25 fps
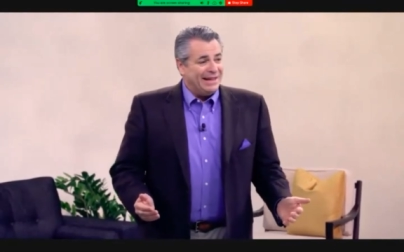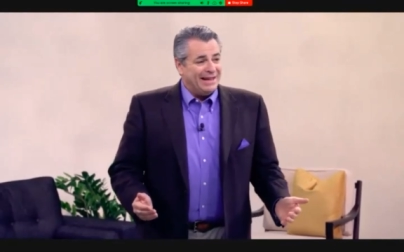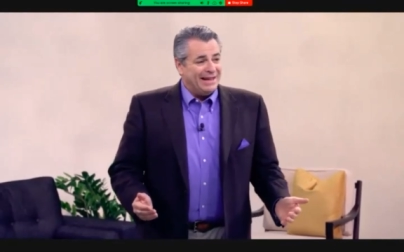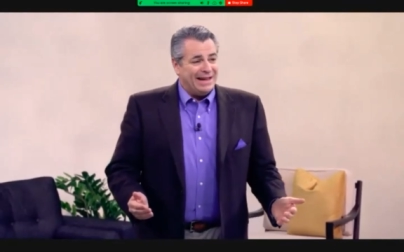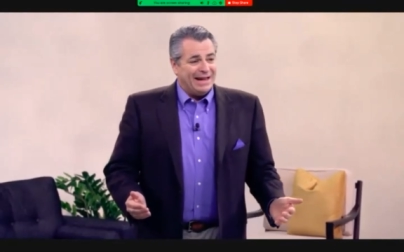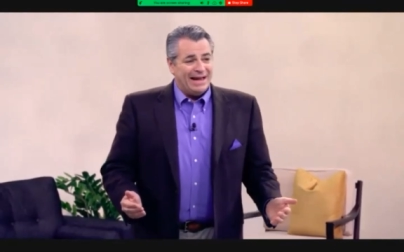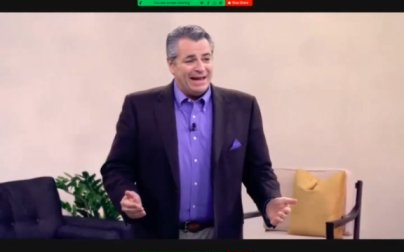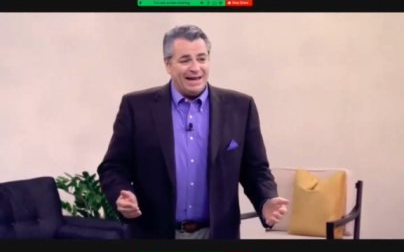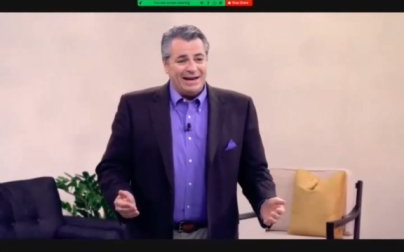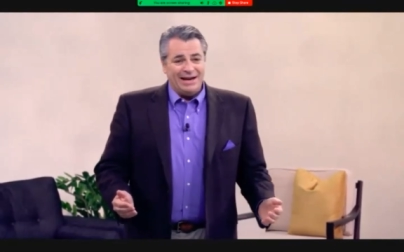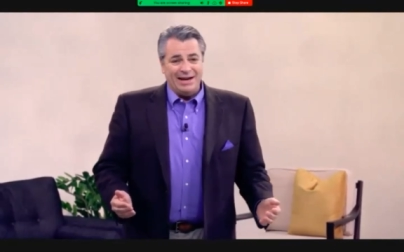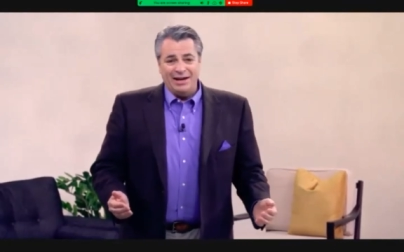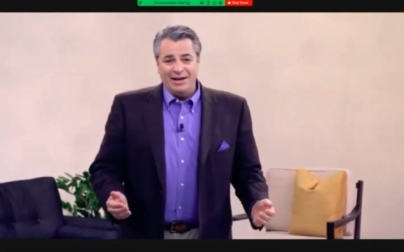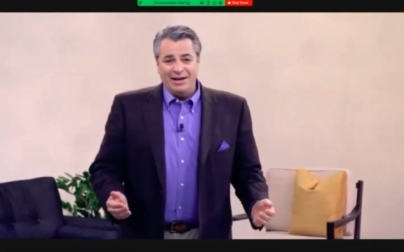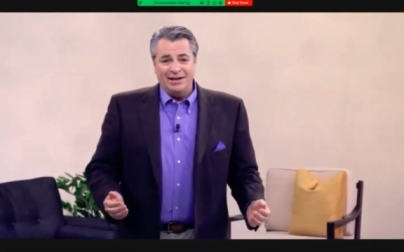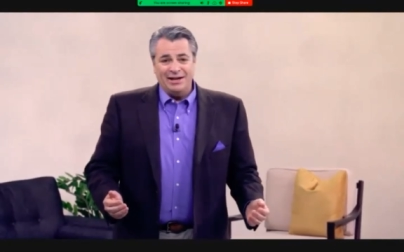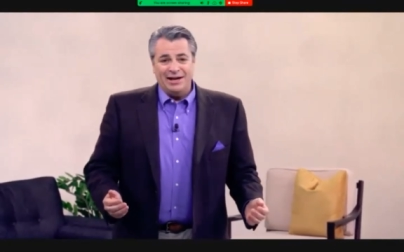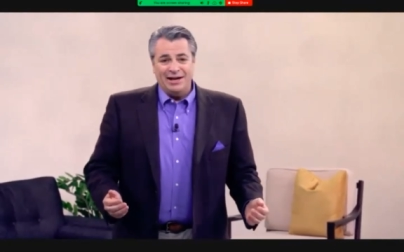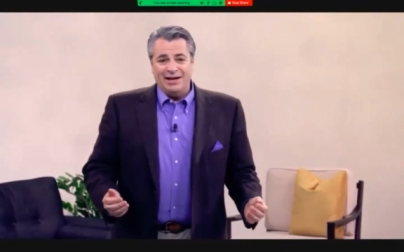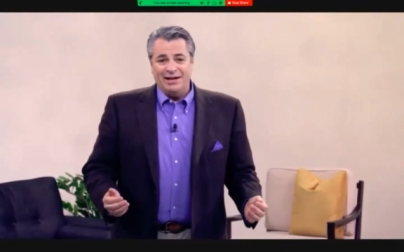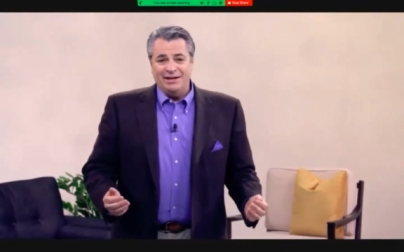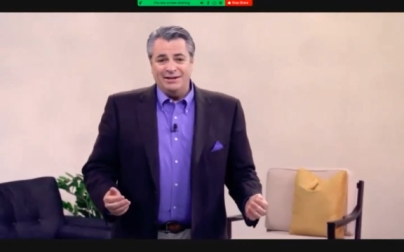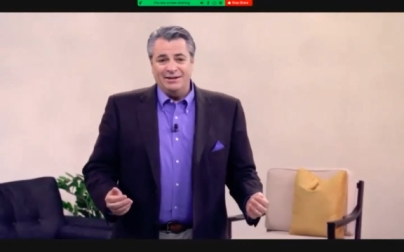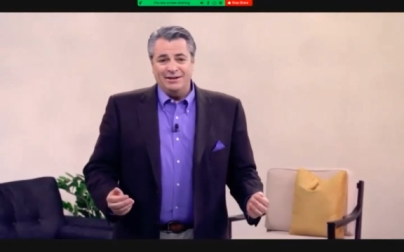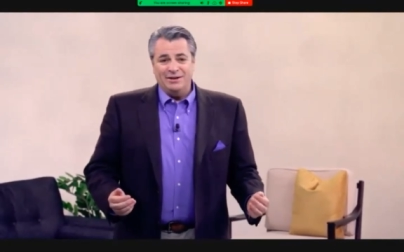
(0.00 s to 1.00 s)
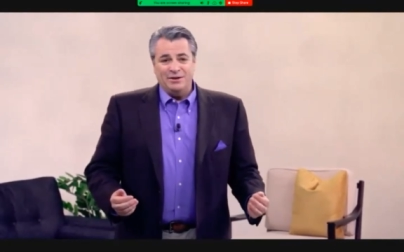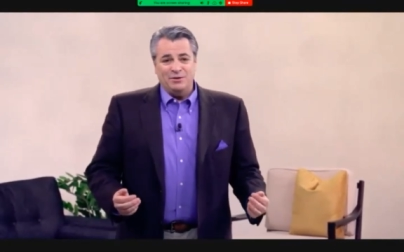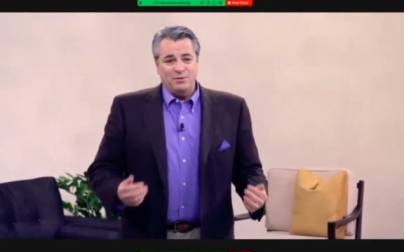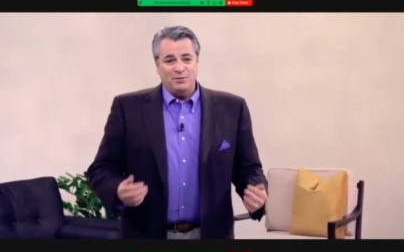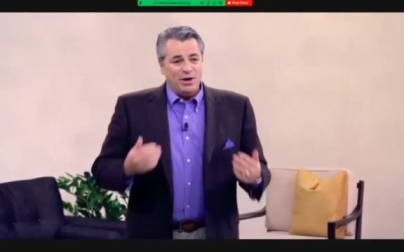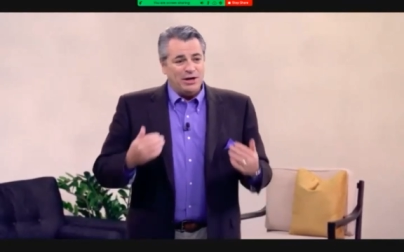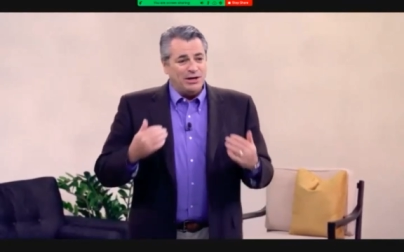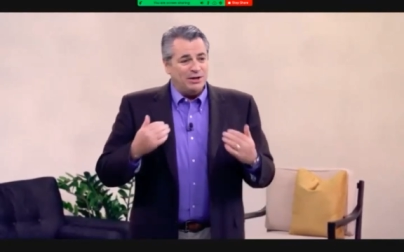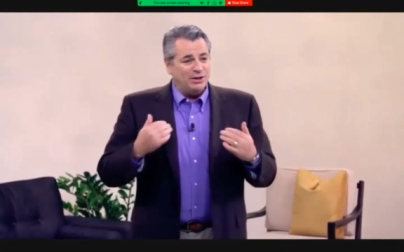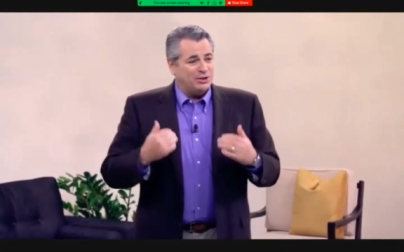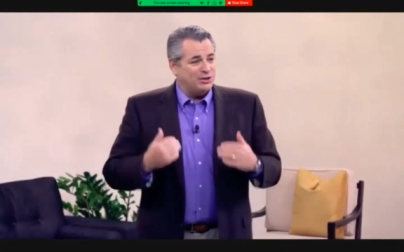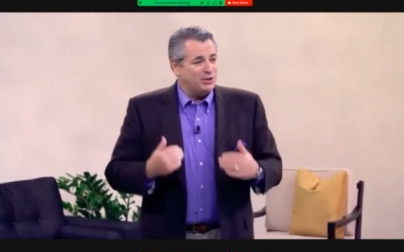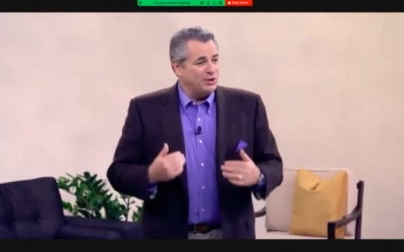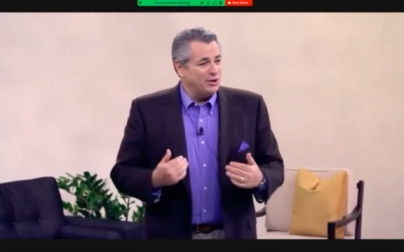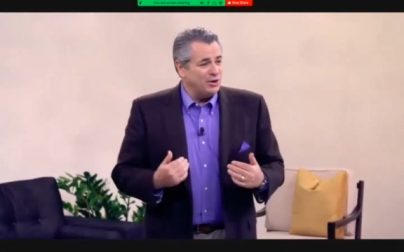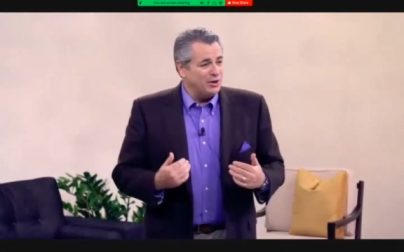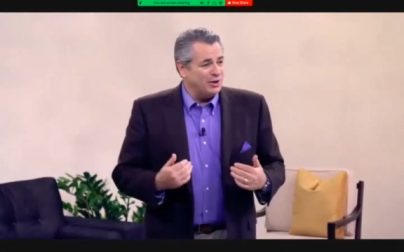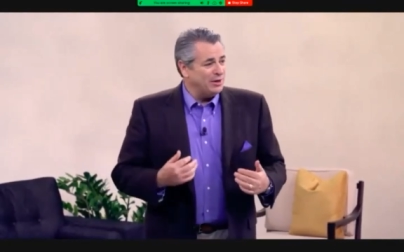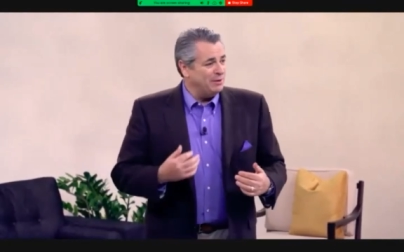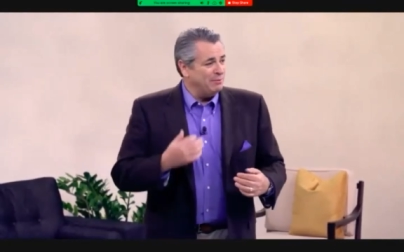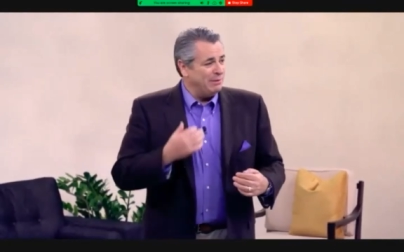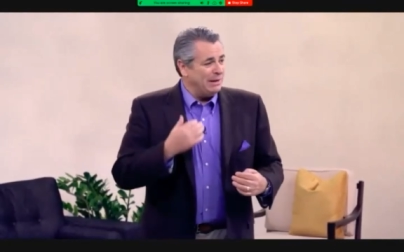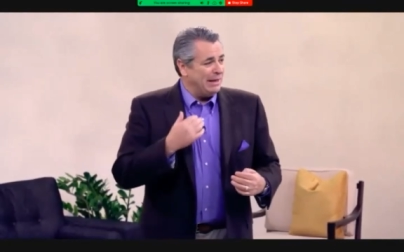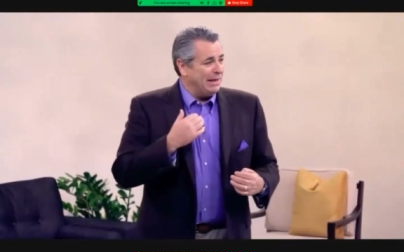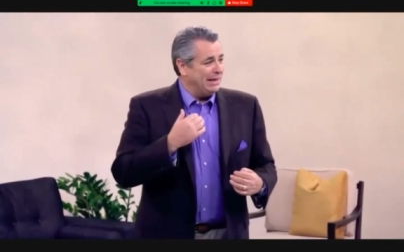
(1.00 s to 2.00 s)
And I got a white
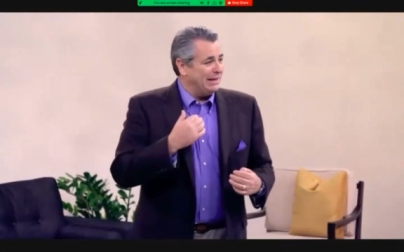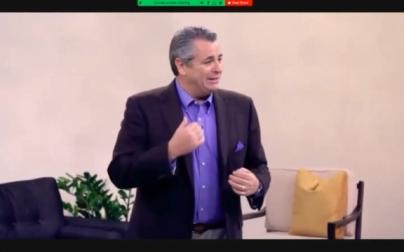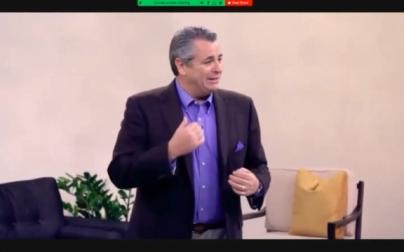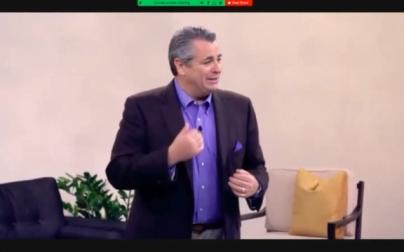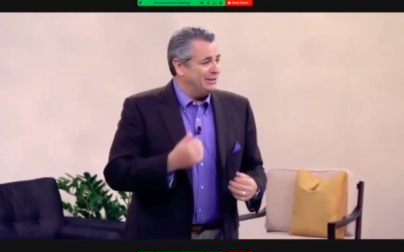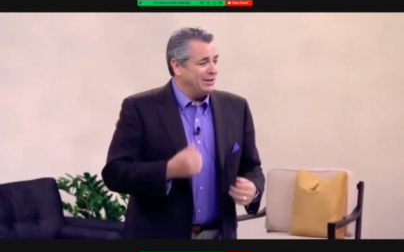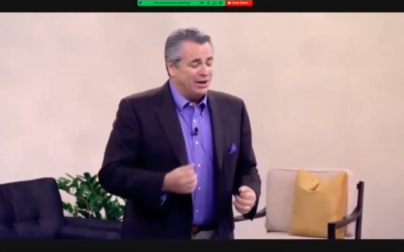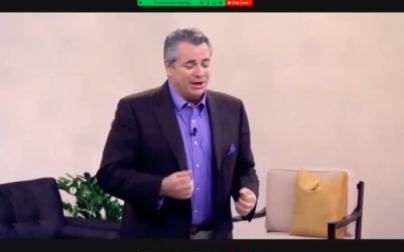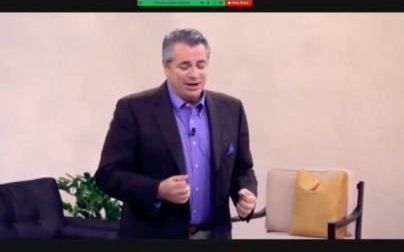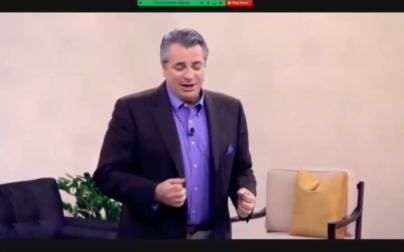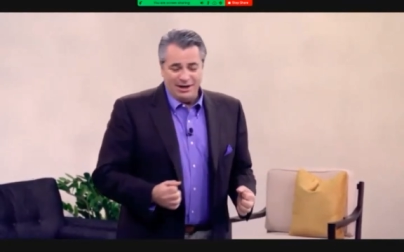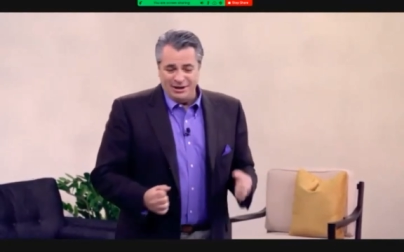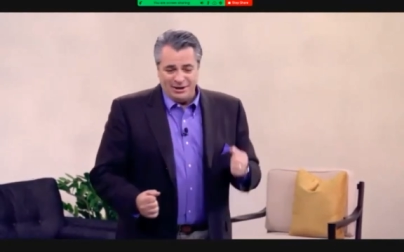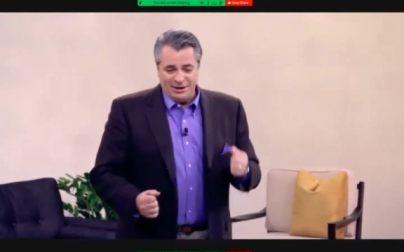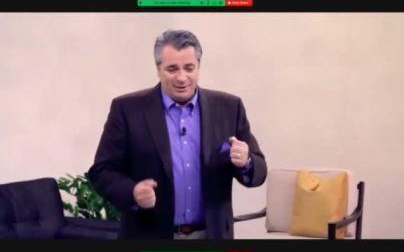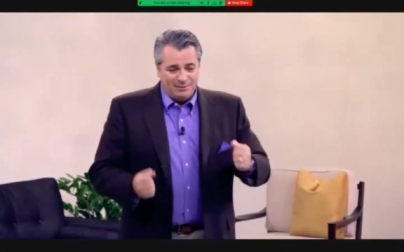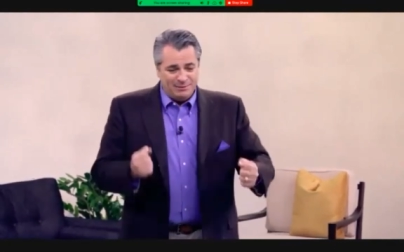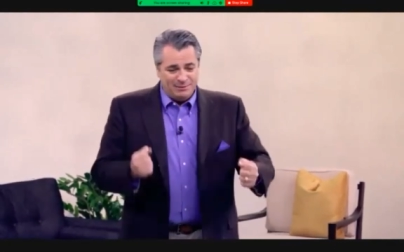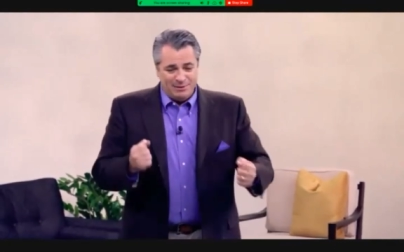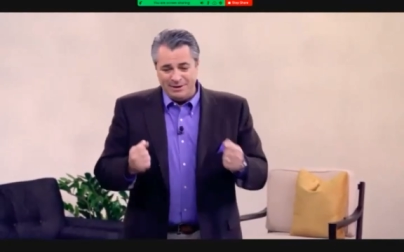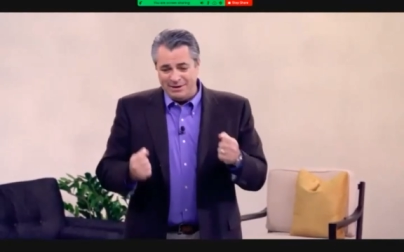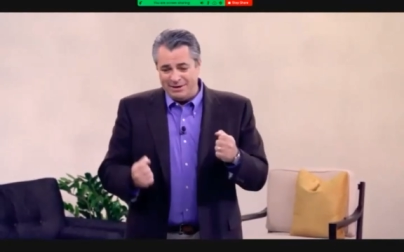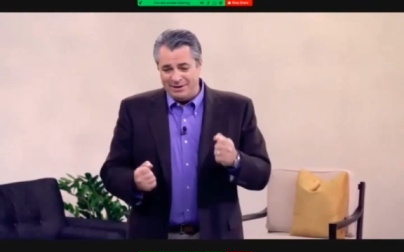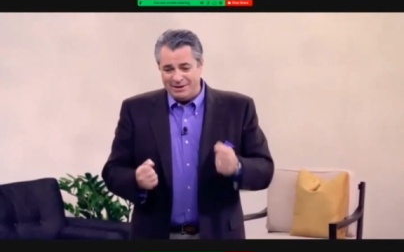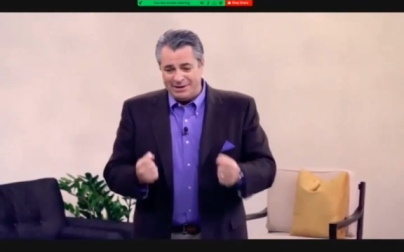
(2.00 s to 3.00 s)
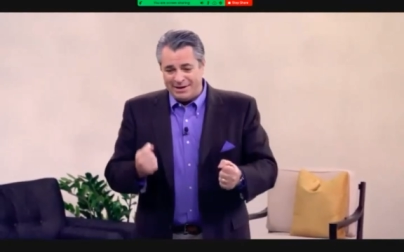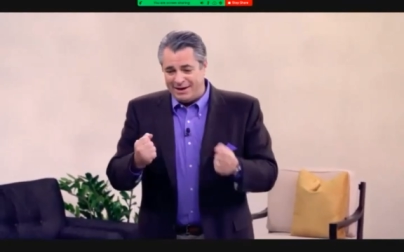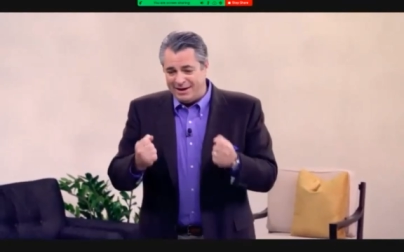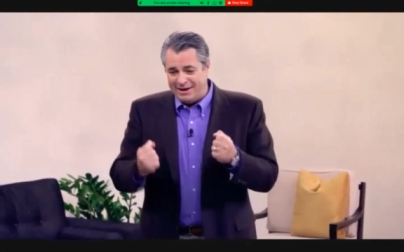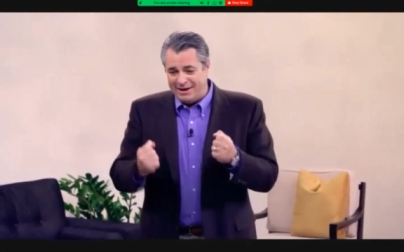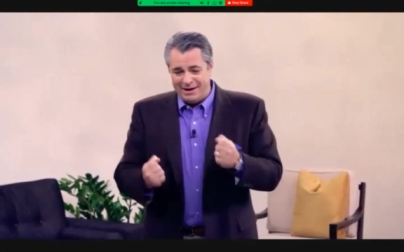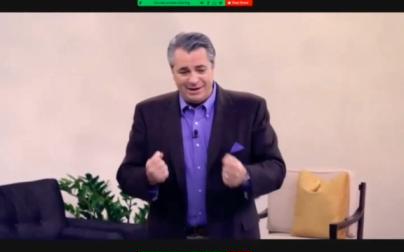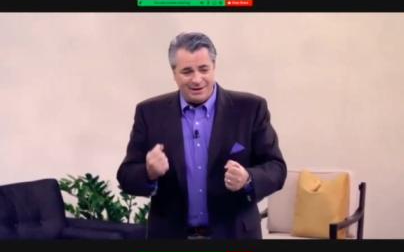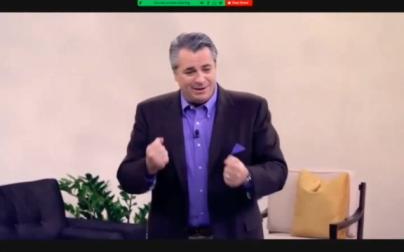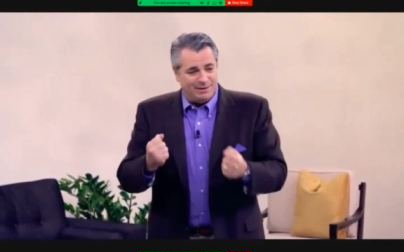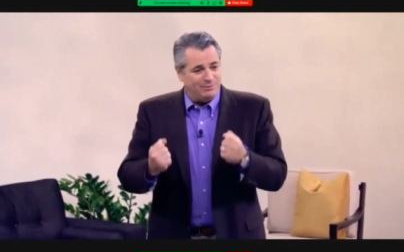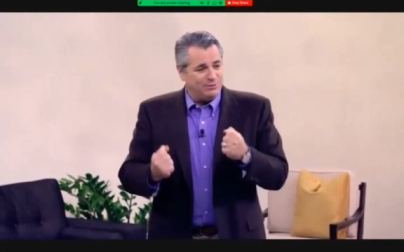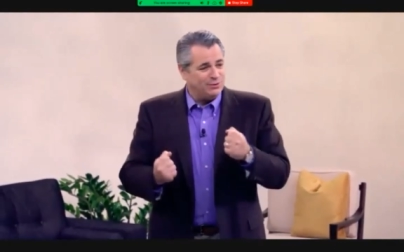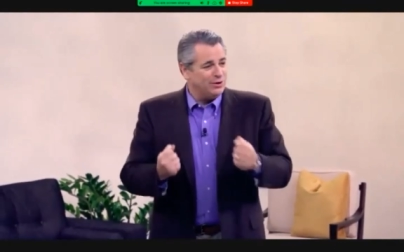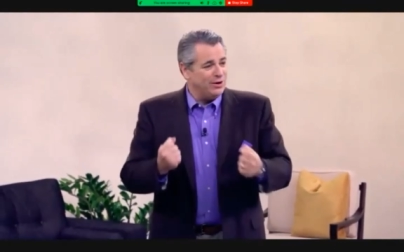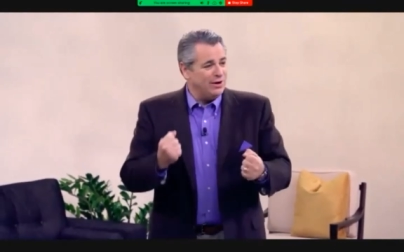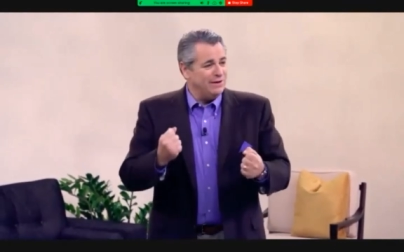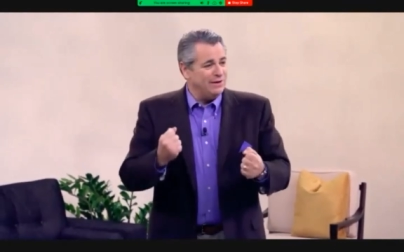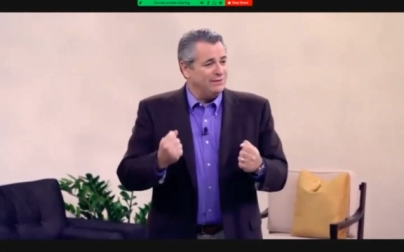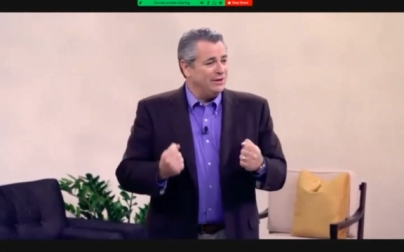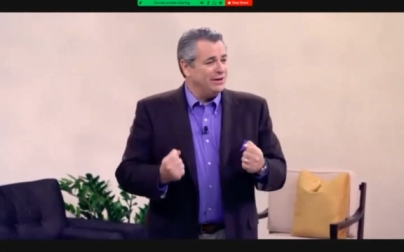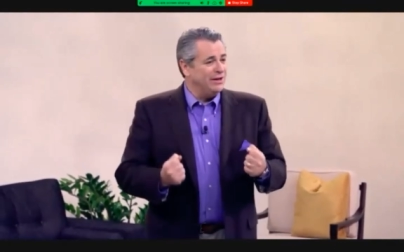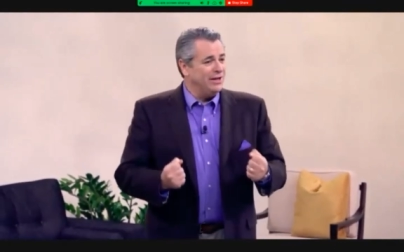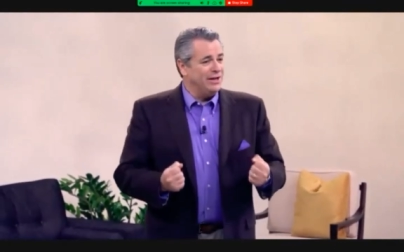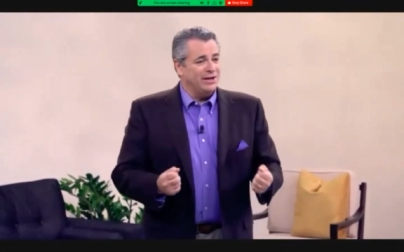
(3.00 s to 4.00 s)
shirt and a black tie, and I'm in the car, and I'm
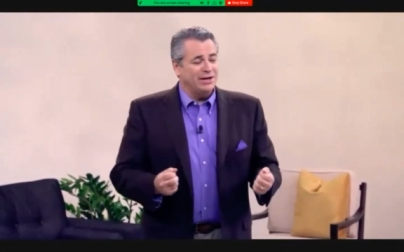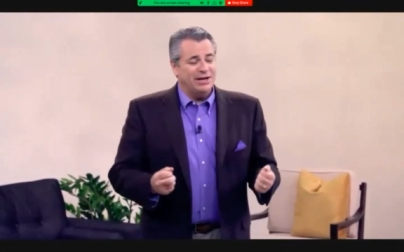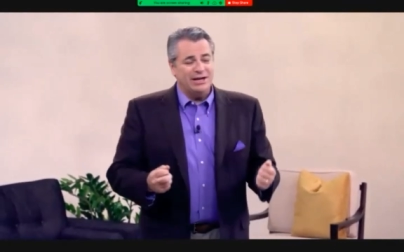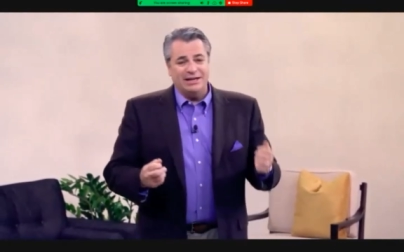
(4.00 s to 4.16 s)
driving along.